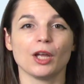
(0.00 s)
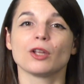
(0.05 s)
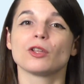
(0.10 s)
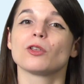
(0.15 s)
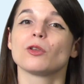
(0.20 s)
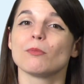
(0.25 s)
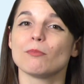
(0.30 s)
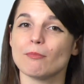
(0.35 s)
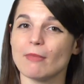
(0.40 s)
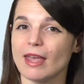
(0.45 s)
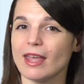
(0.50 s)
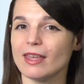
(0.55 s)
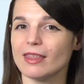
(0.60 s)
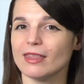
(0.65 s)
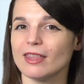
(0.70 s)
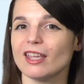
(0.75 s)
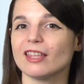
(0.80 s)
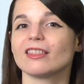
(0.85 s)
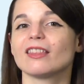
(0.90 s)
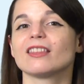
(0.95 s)
You may
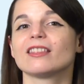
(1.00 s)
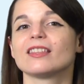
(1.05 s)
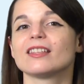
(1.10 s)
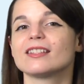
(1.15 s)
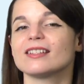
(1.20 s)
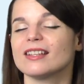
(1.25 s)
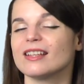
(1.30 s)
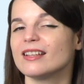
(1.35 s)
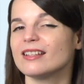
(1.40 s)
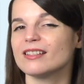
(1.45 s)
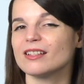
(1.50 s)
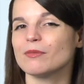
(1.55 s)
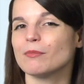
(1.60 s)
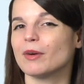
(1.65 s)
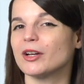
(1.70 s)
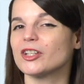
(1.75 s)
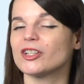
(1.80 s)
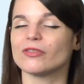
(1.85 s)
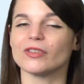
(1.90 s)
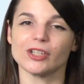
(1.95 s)
think that this isn't
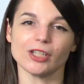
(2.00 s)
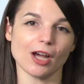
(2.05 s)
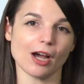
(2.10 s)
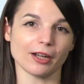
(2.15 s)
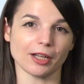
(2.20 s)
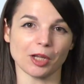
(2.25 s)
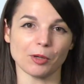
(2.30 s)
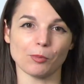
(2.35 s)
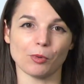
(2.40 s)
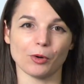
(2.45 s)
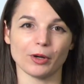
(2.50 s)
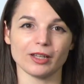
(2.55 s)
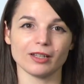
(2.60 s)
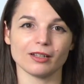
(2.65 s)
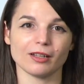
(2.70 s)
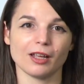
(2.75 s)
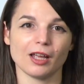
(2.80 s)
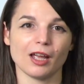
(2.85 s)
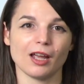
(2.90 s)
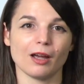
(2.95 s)
much of a talking point,
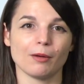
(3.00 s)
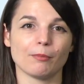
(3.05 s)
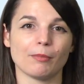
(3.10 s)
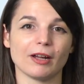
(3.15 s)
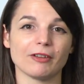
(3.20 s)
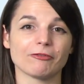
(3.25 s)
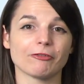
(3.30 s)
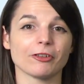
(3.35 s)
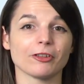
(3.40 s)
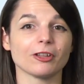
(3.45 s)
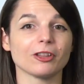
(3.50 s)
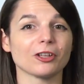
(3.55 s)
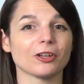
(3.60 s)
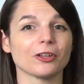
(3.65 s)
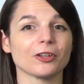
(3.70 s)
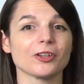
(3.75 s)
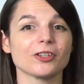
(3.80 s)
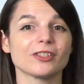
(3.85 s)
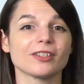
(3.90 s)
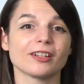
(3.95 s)
but for the
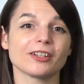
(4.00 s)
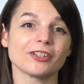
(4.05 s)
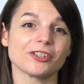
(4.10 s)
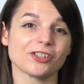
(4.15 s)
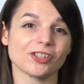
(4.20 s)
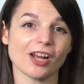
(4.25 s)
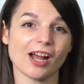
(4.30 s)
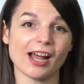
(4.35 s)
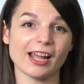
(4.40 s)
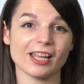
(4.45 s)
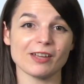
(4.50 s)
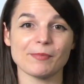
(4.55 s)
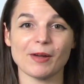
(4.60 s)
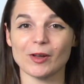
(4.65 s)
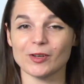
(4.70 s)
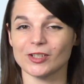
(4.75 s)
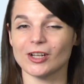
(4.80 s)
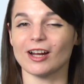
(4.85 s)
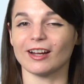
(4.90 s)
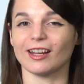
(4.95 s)
learners that are shy
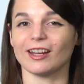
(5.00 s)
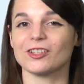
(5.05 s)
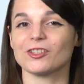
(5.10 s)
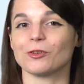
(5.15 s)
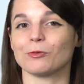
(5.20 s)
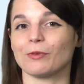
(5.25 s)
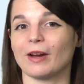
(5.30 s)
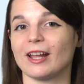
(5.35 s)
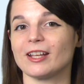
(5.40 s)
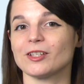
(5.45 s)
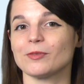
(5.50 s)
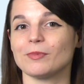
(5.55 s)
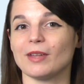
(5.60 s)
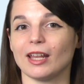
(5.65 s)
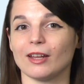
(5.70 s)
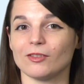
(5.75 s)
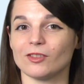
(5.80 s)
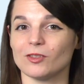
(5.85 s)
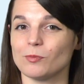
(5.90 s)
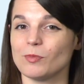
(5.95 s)
about talking to random
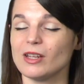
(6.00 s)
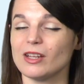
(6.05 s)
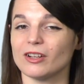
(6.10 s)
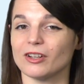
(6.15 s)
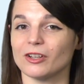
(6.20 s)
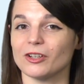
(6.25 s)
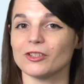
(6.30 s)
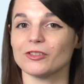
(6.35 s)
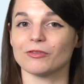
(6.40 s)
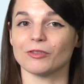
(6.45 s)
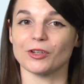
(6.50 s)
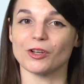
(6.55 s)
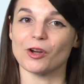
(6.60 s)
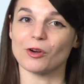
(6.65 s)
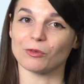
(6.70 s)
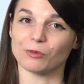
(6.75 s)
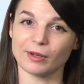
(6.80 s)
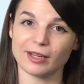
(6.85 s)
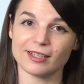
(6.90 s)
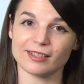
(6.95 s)
native speakers for
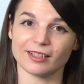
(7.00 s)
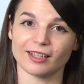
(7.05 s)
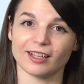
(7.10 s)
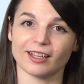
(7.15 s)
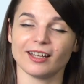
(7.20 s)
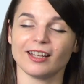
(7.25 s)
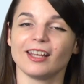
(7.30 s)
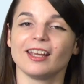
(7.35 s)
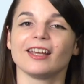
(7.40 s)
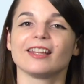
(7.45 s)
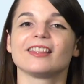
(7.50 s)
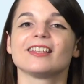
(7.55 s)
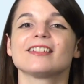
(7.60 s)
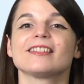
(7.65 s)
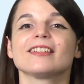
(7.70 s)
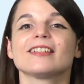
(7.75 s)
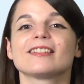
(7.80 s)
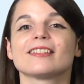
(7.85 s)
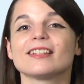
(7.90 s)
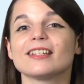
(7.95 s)
no reason,
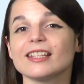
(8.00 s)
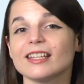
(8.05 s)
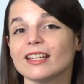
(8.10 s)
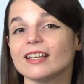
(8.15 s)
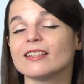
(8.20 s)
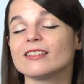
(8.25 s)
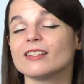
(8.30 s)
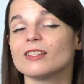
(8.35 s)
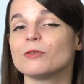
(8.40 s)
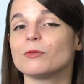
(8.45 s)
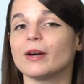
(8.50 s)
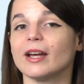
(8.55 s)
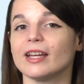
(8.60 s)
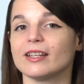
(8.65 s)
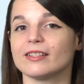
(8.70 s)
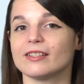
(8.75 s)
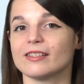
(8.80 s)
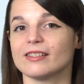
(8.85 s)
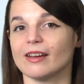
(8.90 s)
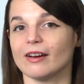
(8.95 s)
this is an easy way
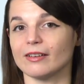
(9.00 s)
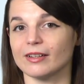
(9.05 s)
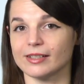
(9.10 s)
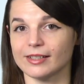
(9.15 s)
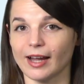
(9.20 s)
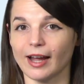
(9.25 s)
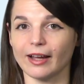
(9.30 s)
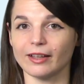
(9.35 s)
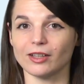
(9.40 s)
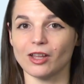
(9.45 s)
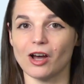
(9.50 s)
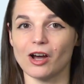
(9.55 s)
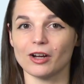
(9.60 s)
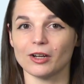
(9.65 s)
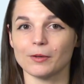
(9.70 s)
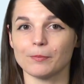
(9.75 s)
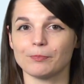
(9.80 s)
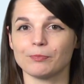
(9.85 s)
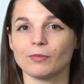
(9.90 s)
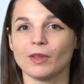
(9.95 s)
to start a dialogue.
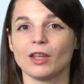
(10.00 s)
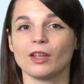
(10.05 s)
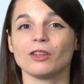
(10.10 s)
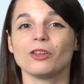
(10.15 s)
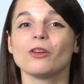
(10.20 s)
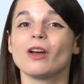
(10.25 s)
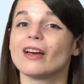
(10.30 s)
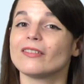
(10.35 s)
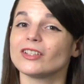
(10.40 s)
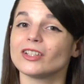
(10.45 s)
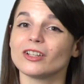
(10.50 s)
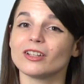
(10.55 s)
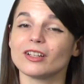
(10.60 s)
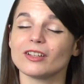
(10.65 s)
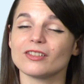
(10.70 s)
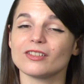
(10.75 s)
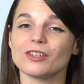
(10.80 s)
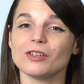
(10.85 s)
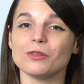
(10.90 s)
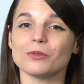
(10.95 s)
You have a good
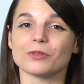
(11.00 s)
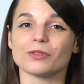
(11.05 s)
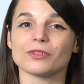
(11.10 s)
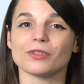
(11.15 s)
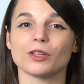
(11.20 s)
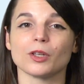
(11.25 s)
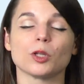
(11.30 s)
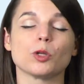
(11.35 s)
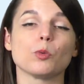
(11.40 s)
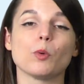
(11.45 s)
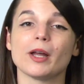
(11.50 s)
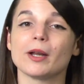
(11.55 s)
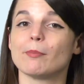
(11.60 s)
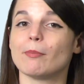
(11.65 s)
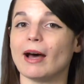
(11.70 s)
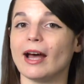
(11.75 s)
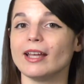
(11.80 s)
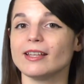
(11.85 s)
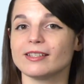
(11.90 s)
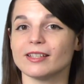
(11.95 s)
excuse. You want to
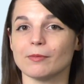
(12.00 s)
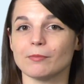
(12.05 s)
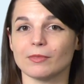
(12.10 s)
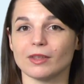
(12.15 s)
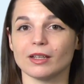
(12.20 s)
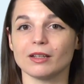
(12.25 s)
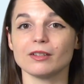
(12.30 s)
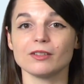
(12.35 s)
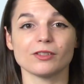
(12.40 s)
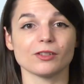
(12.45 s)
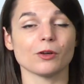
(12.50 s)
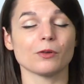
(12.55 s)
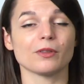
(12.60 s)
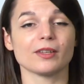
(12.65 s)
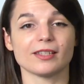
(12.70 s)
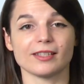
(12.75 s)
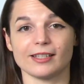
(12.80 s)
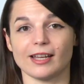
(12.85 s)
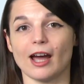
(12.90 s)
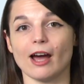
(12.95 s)
buy something, so the
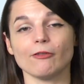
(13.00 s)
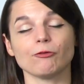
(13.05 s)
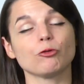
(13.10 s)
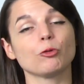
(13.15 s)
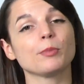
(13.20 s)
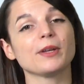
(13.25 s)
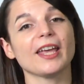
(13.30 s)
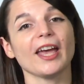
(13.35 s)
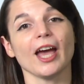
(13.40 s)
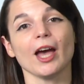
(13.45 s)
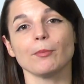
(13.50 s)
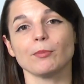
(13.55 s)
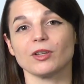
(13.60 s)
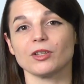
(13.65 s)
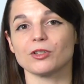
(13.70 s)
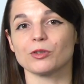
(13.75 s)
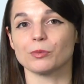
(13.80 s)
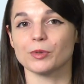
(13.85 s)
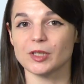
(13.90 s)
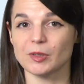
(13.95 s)
staff will be happy
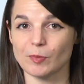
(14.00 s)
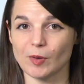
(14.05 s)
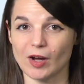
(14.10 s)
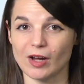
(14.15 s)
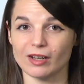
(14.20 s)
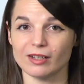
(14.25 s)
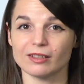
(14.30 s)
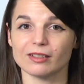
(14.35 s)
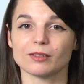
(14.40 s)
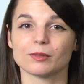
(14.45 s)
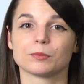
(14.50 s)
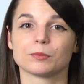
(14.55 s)
to respond.